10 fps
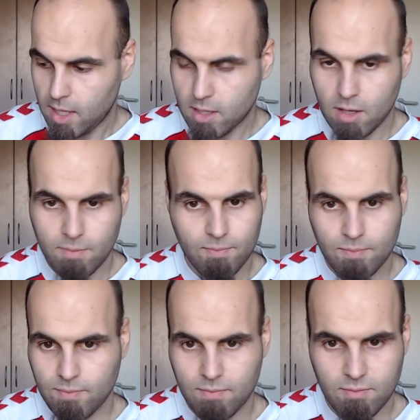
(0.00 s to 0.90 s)
it
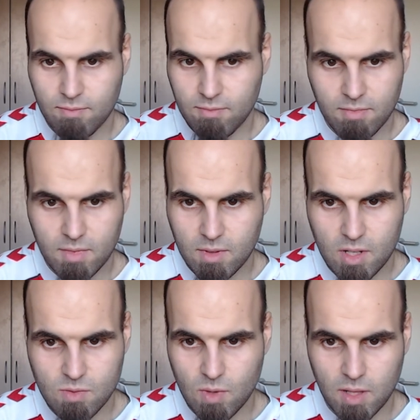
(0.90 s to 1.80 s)

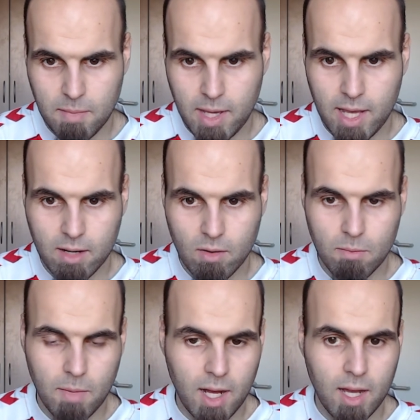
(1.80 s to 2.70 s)
doesn't really matter.
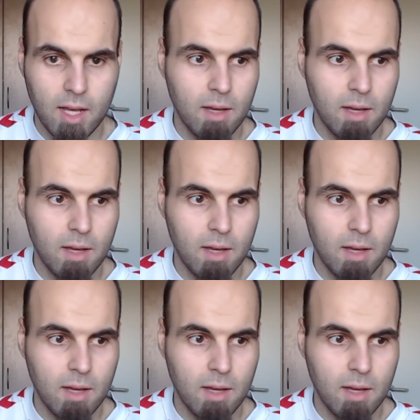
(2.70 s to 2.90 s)
My